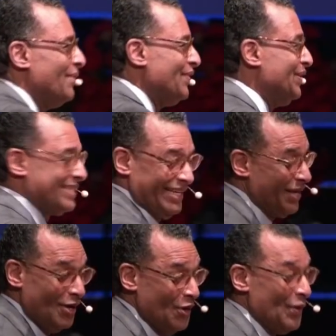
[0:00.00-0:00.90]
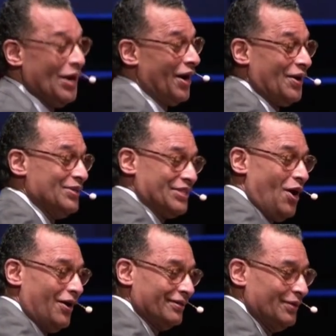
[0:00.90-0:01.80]
of you see, then we're not going to
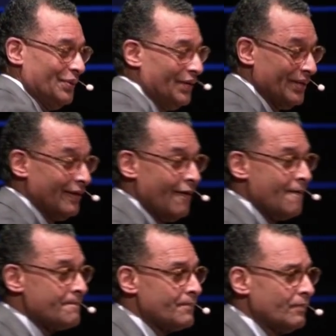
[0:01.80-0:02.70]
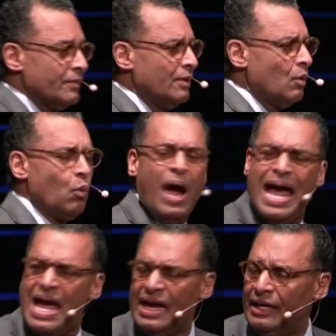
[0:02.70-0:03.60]
talk.
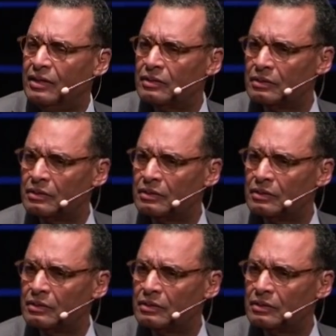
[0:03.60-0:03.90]
Why?